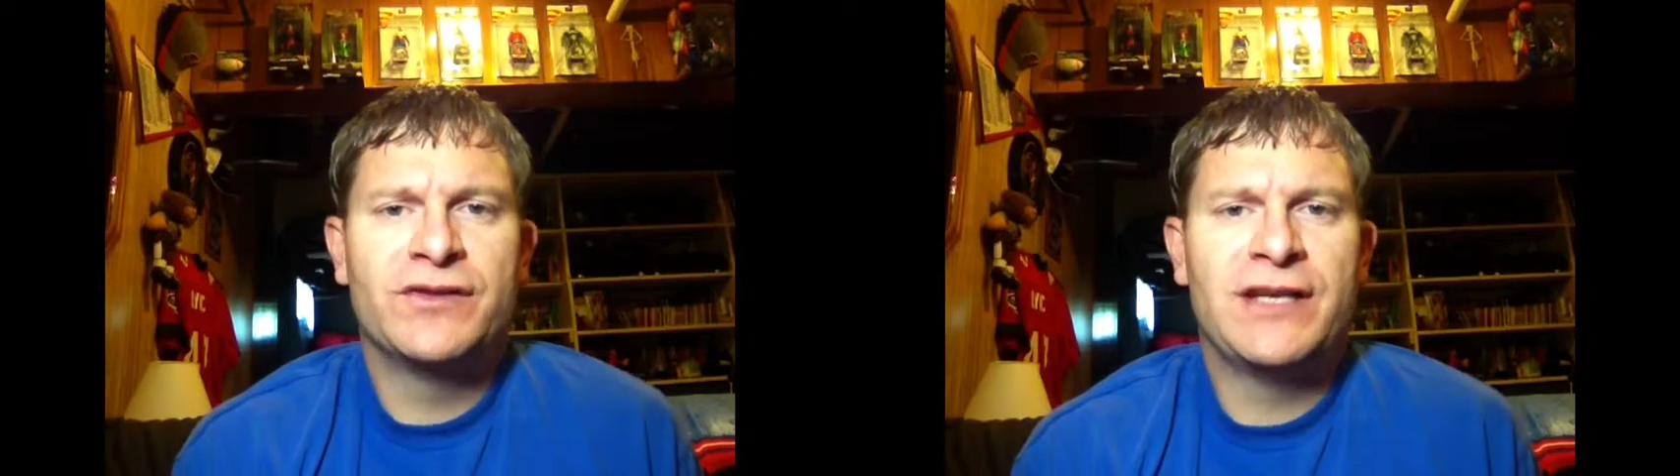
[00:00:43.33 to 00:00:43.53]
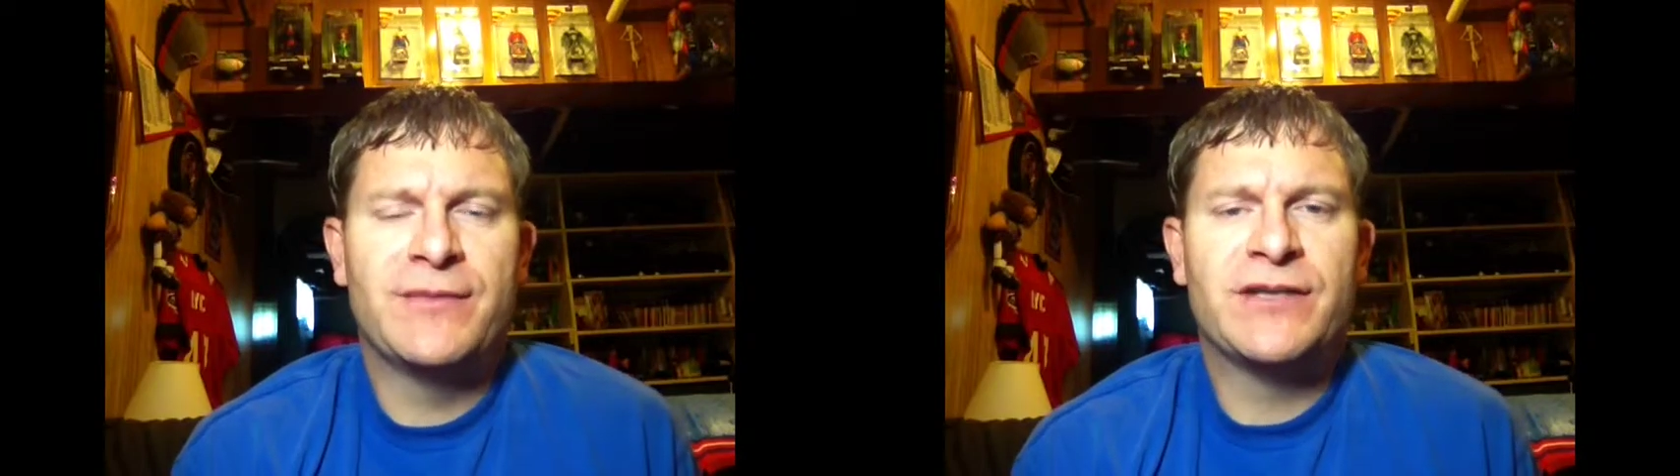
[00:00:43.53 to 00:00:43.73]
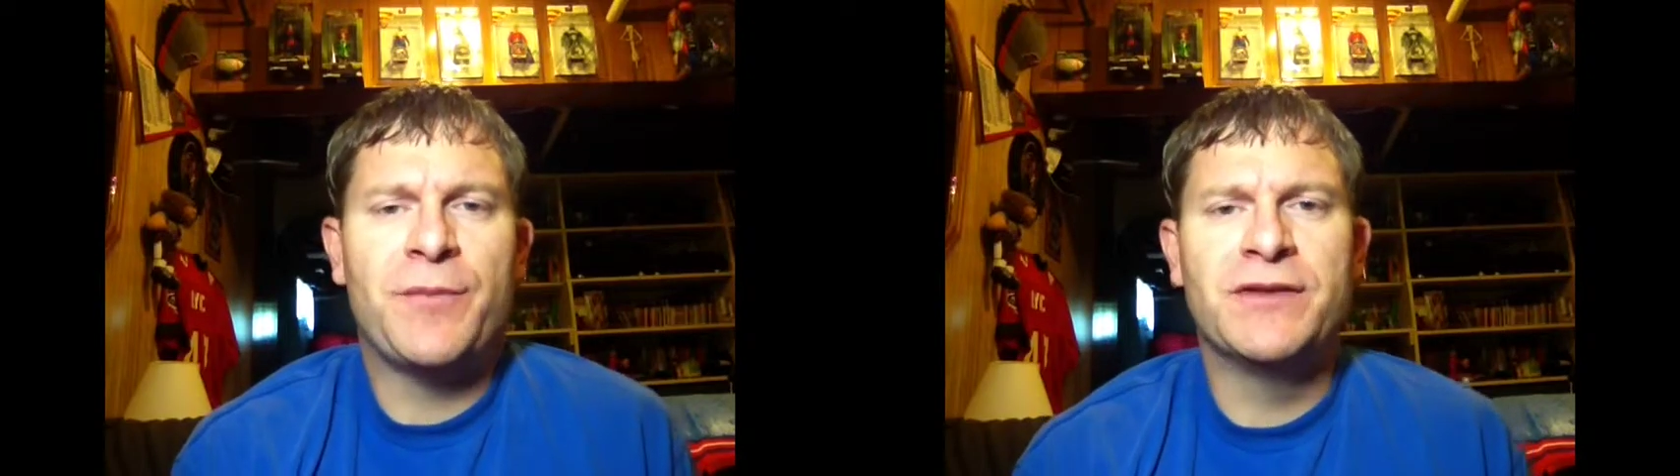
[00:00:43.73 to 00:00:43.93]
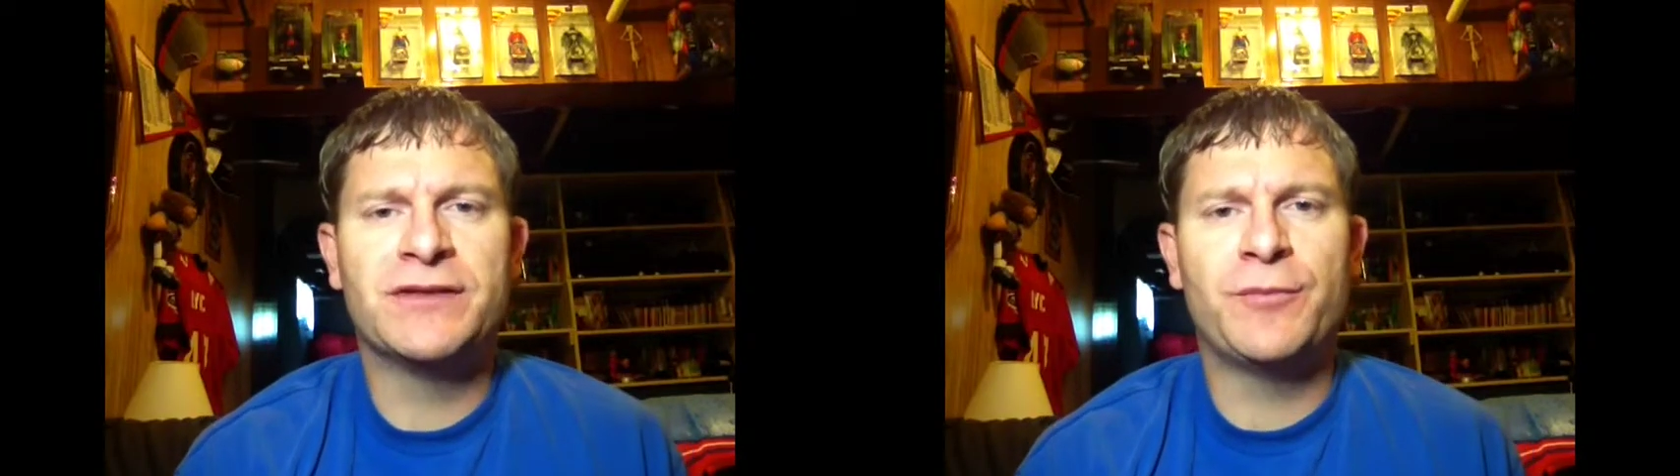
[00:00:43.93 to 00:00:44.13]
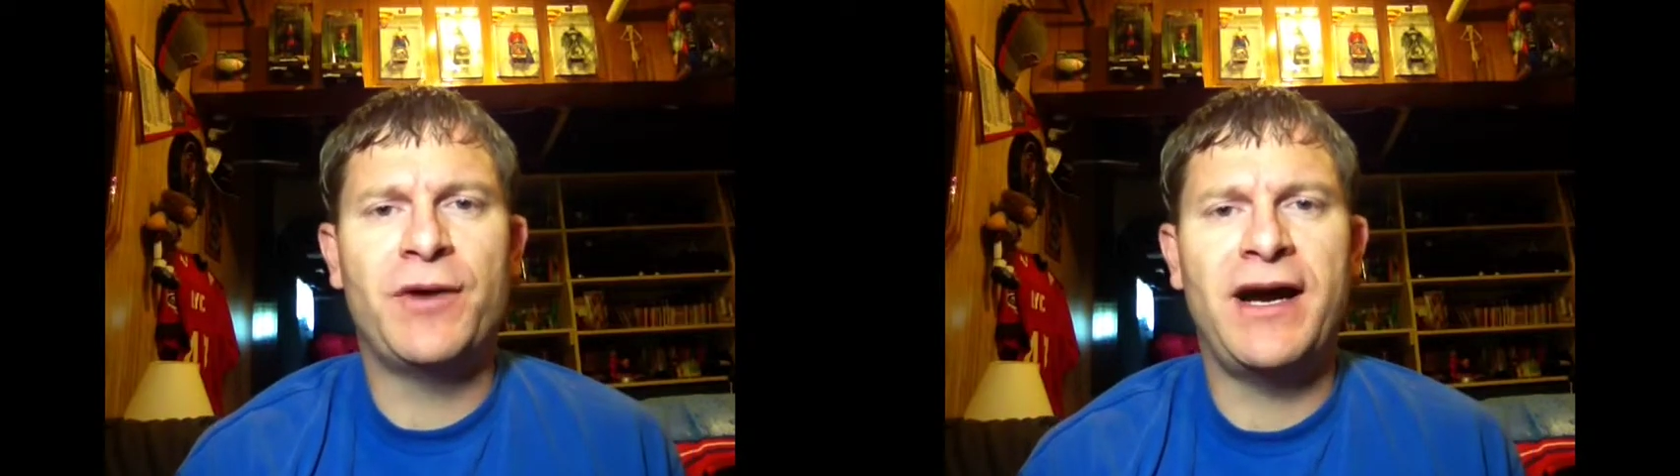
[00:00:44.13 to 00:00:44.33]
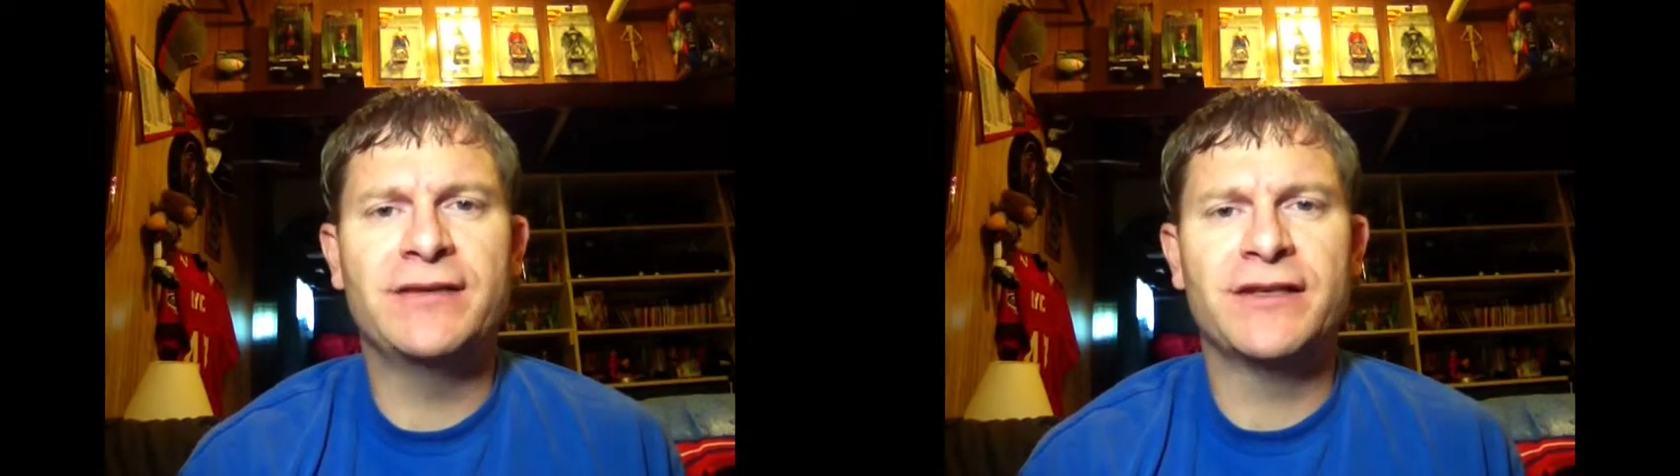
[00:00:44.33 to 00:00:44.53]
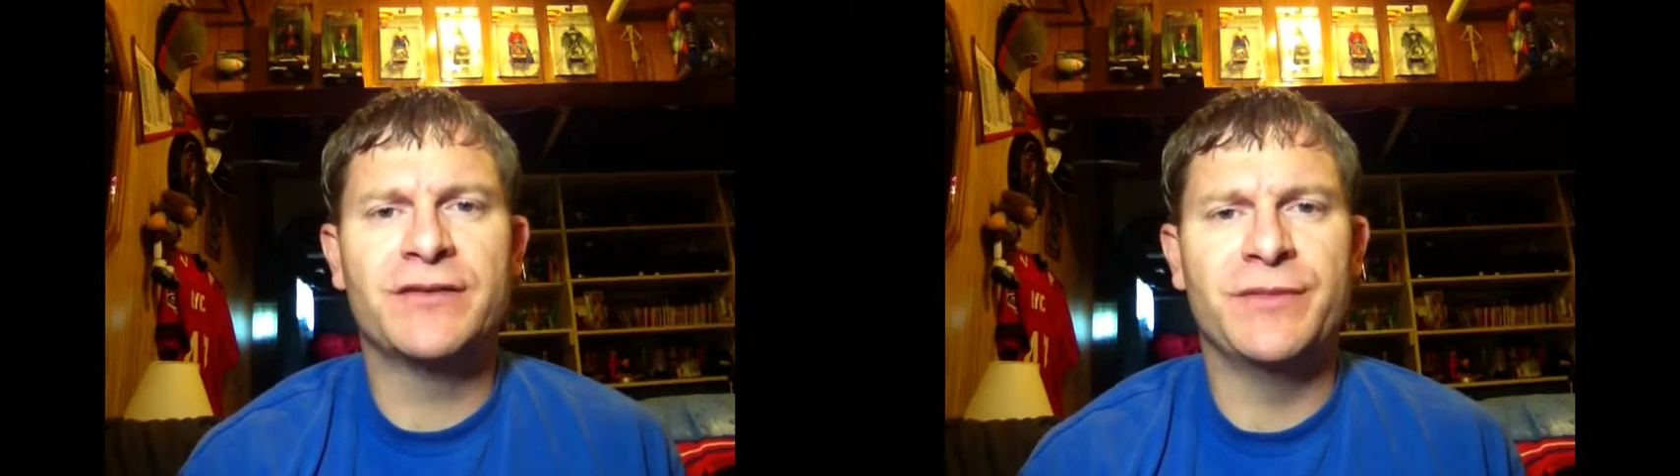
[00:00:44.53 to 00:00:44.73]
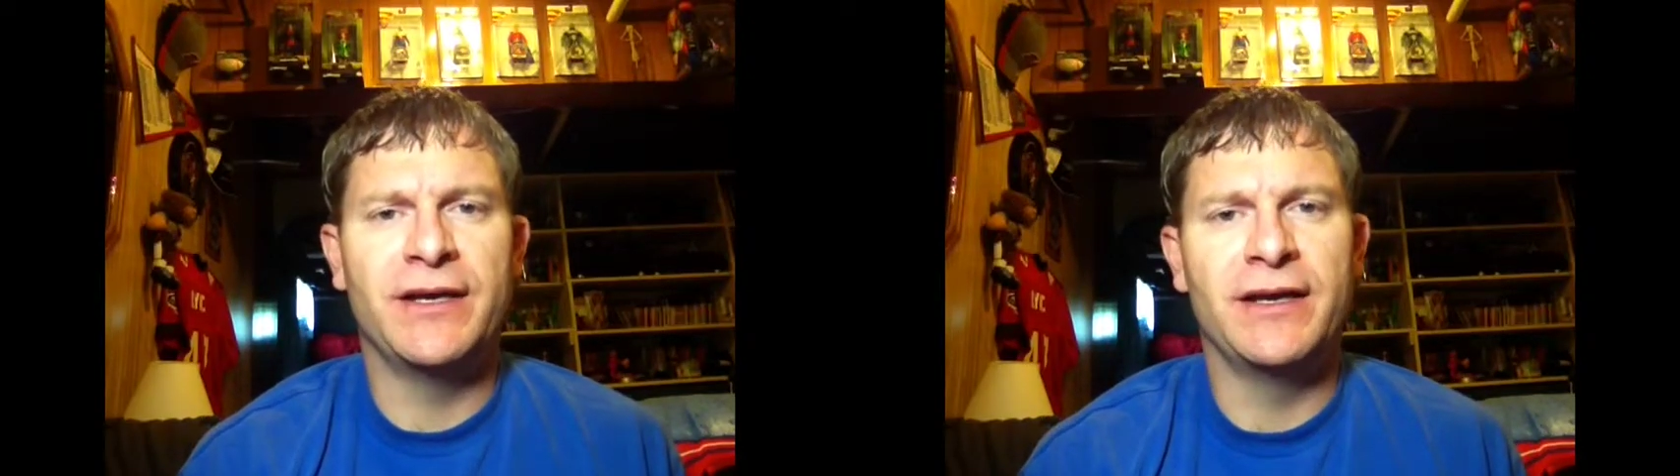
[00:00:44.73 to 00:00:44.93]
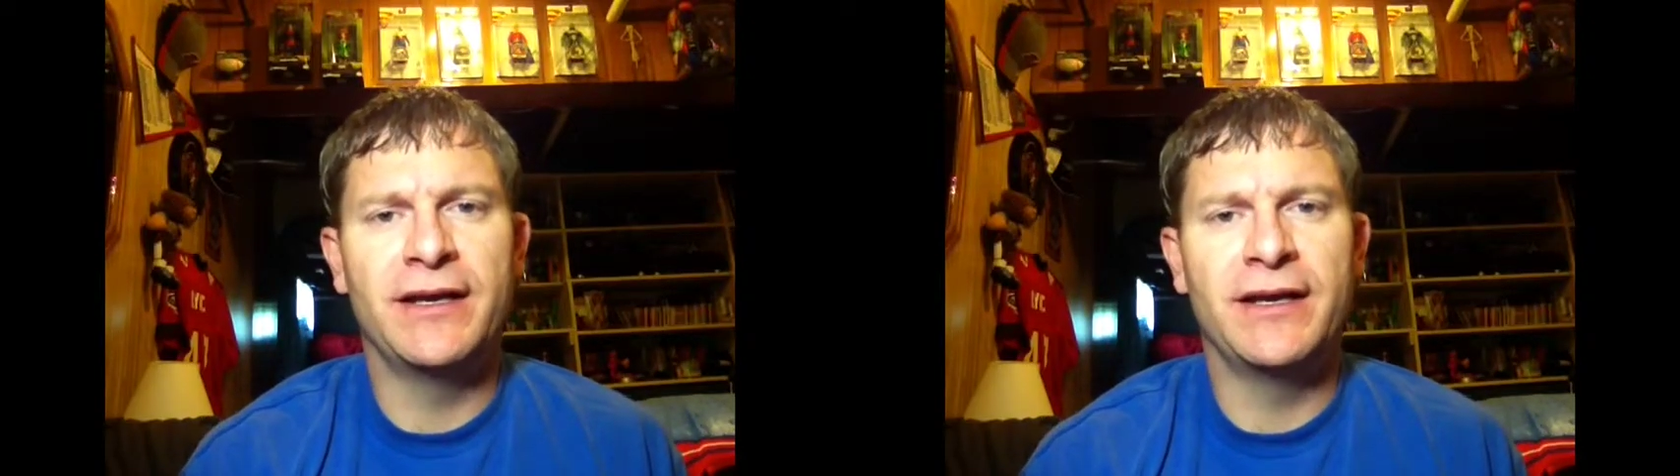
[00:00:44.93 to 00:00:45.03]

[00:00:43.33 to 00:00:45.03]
steps up and surprises me.